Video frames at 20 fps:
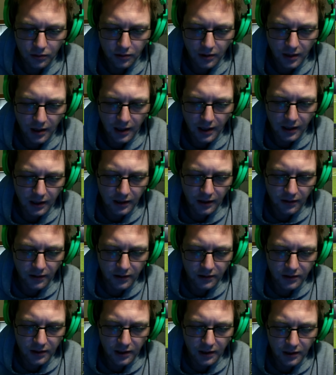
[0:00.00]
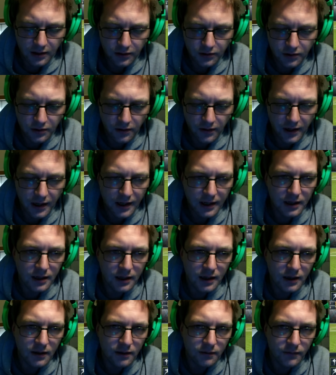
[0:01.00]
ending this here so that I can
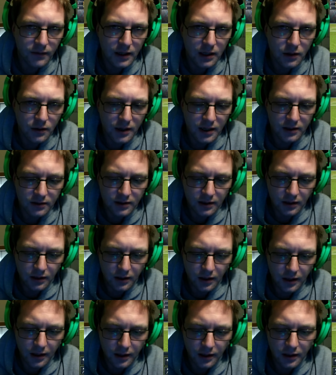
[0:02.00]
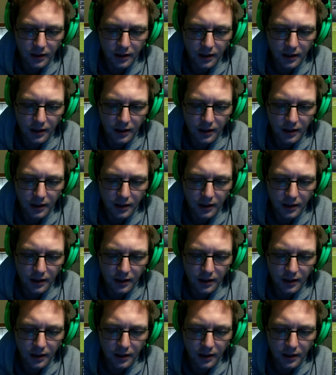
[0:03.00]
get the video editing done